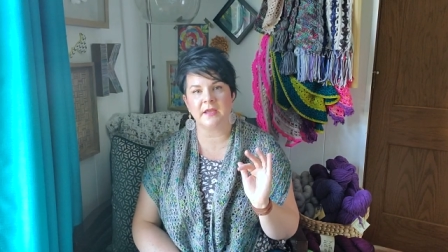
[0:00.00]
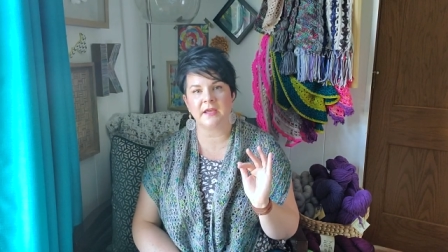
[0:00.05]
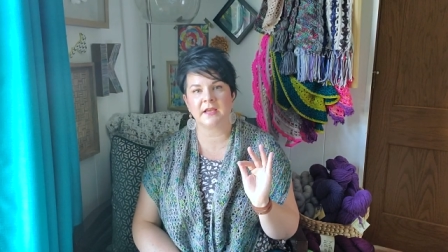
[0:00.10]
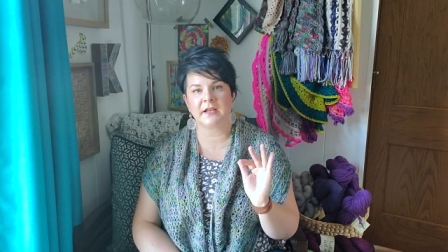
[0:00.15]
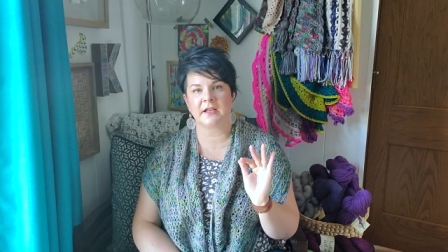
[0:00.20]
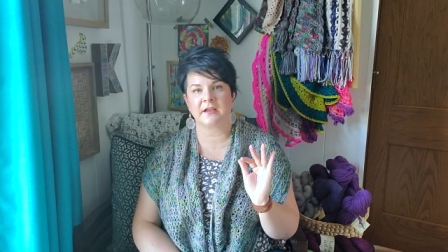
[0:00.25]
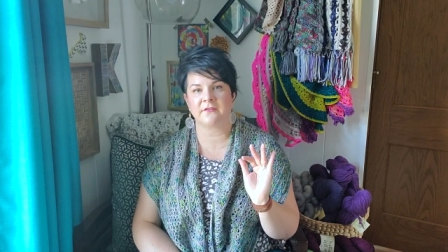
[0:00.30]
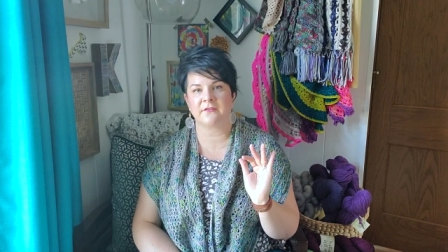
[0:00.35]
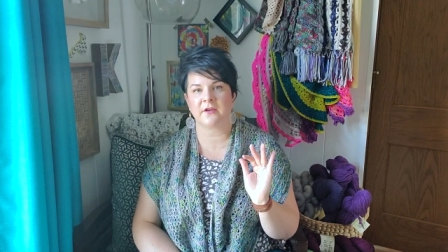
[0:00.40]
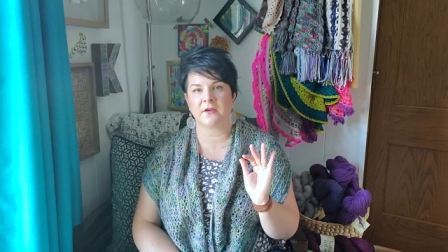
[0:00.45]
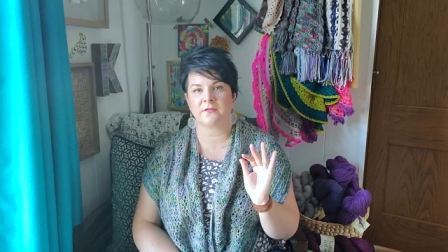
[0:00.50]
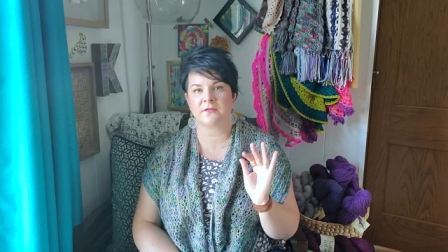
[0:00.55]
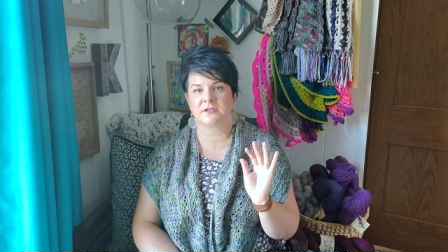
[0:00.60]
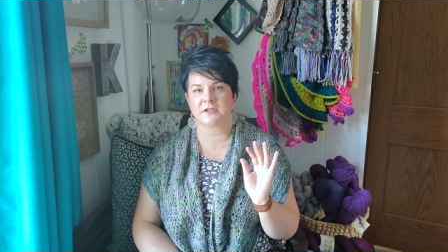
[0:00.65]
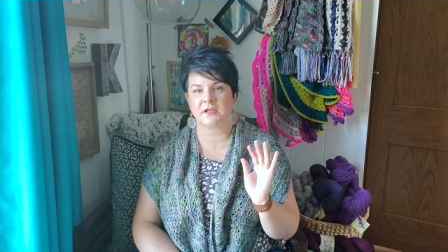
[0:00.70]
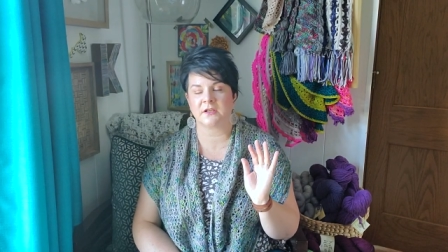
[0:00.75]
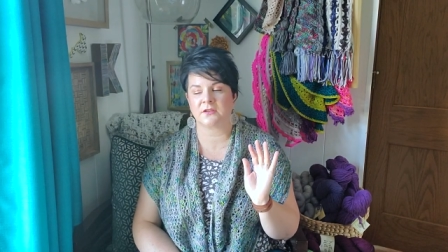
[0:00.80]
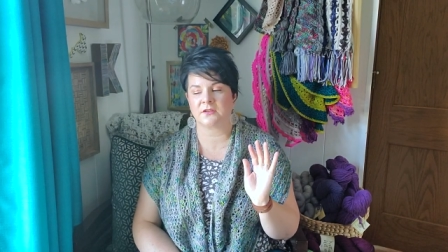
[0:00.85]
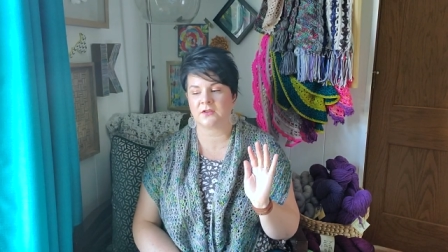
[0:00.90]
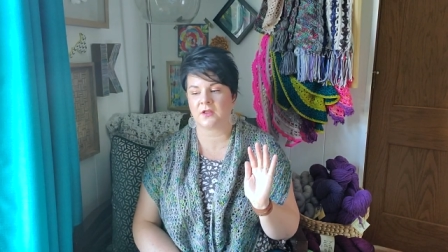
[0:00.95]
and I found
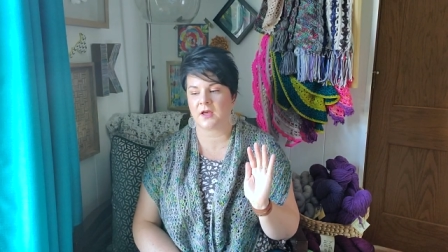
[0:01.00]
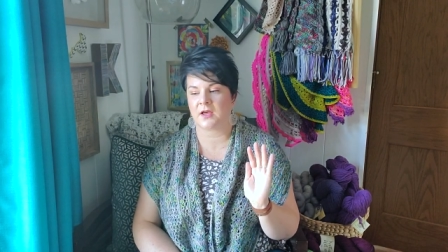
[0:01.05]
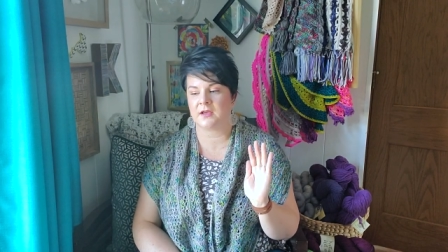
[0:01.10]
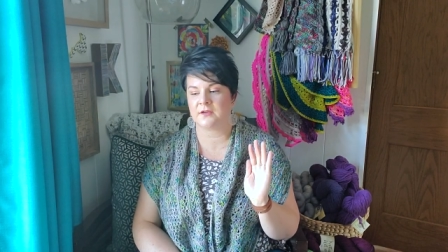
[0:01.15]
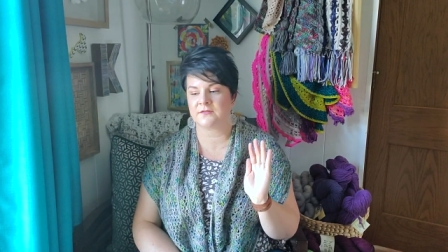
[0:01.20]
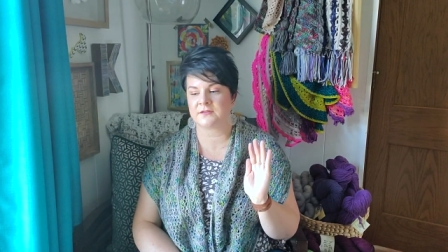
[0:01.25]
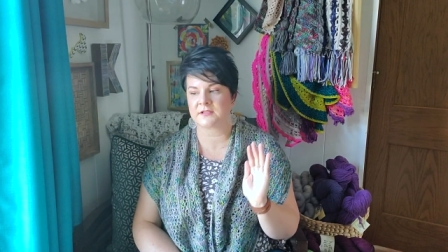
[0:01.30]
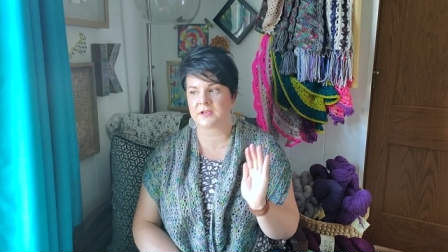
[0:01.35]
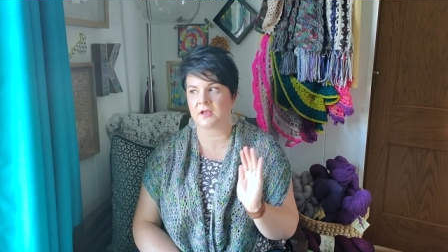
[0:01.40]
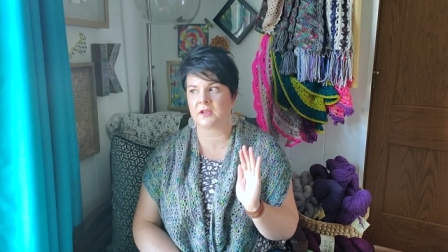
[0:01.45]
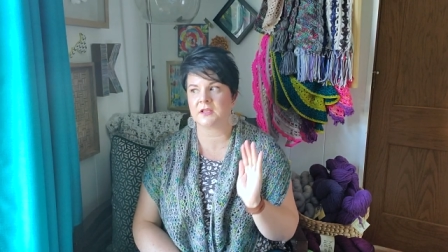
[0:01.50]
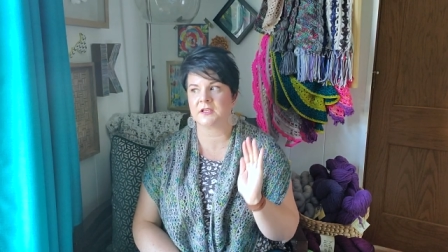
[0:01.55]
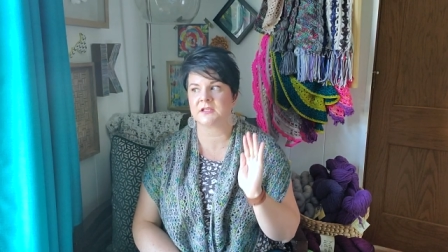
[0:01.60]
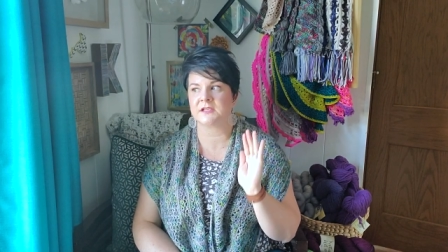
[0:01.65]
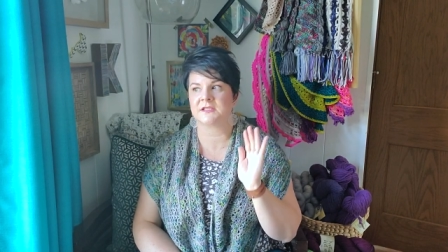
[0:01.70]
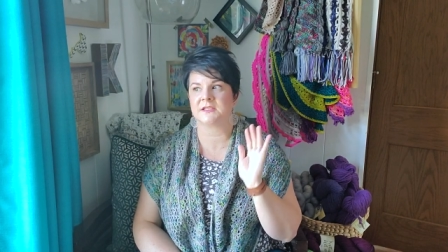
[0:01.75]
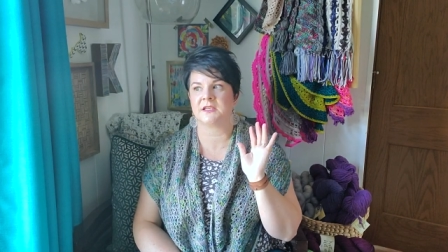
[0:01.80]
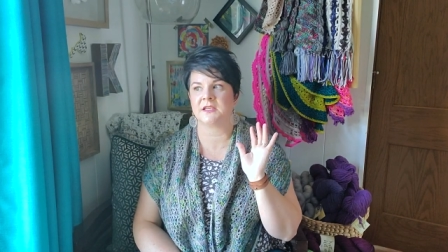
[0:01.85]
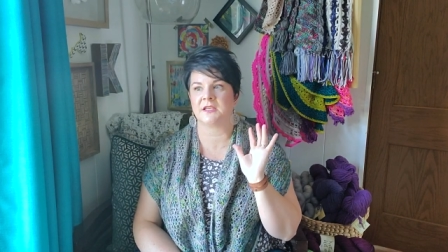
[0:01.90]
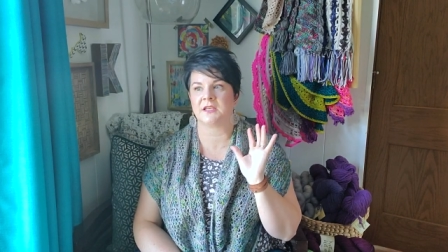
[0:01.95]
a lot of
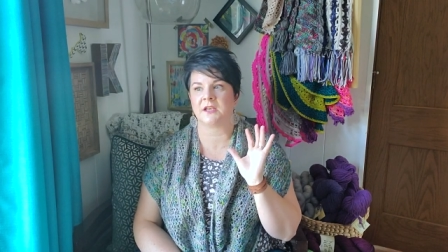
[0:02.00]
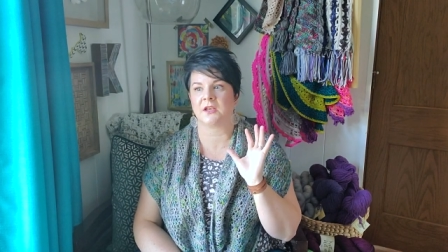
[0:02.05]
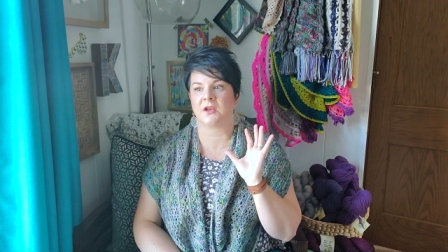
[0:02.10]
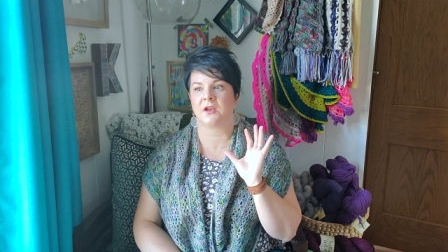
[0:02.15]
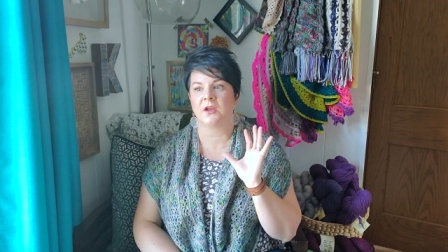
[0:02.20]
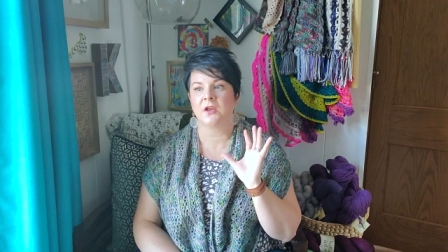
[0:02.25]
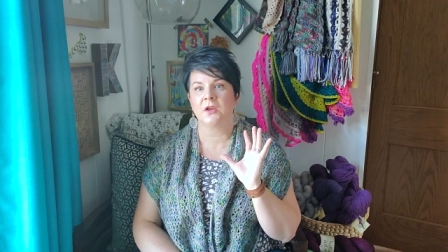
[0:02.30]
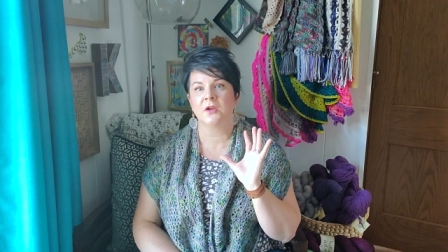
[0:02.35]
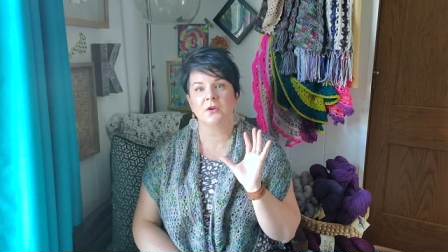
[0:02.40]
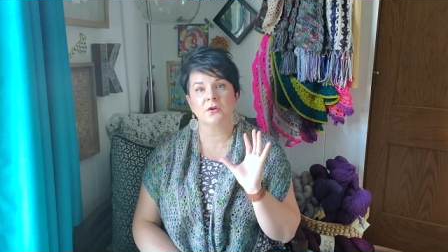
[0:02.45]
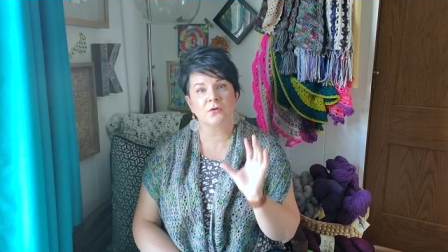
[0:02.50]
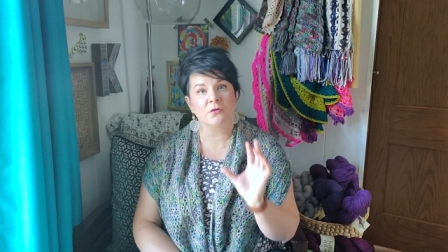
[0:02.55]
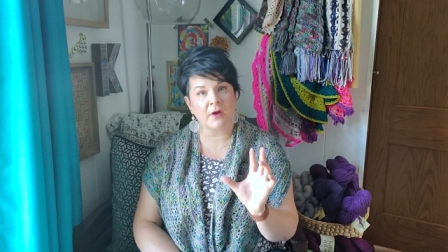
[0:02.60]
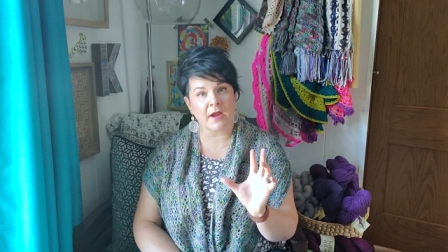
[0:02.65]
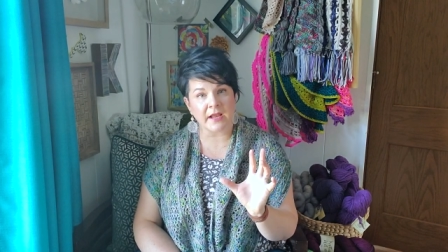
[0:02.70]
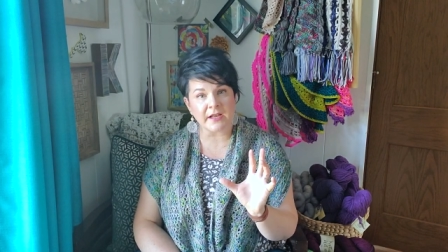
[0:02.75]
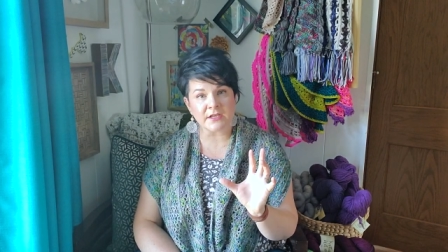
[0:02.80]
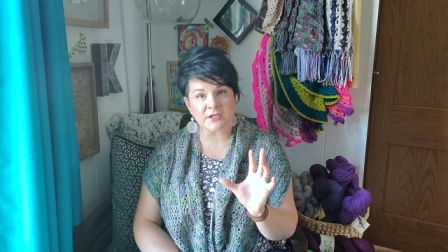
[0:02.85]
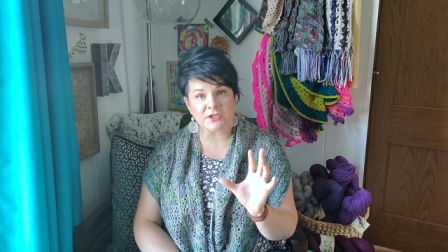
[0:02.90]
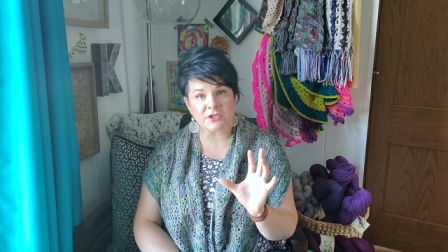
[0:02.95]
solace in
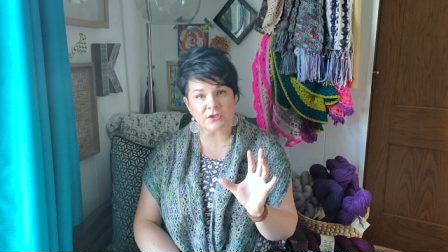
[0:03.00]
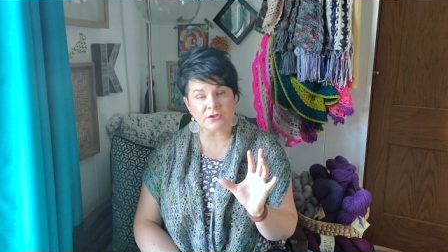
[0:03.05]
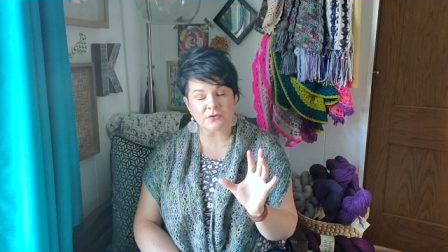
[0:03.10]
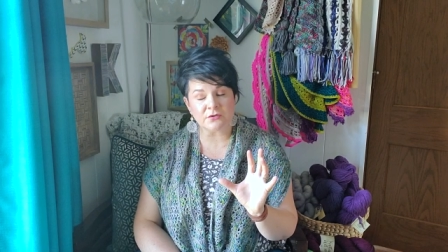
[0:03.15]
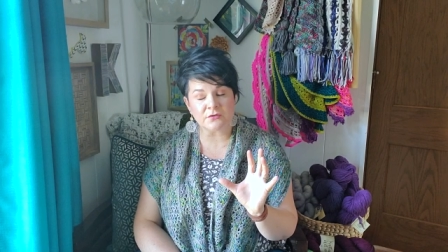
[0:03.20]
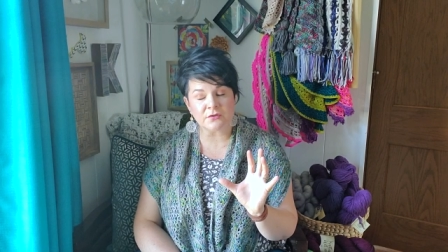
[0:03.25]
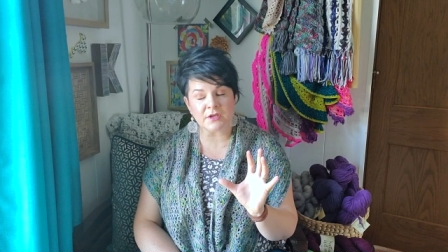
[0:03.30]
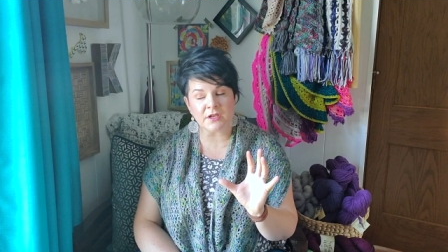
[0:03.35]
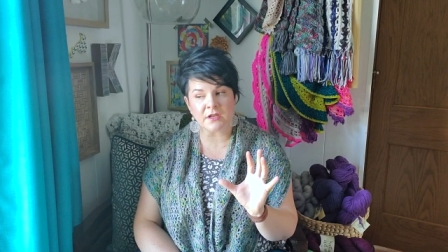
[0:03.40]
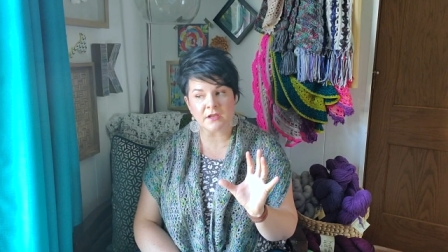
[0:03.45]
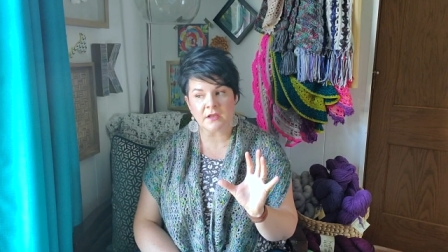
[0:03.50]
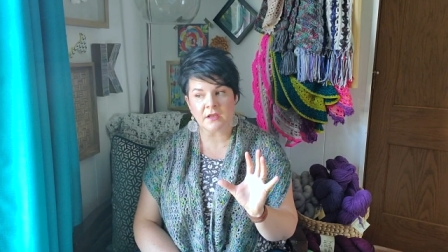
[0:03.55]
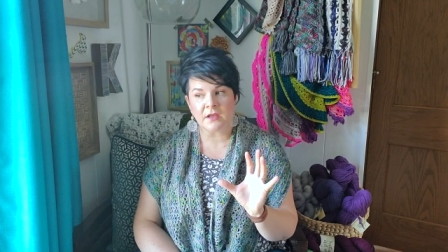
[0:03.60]
gratitude.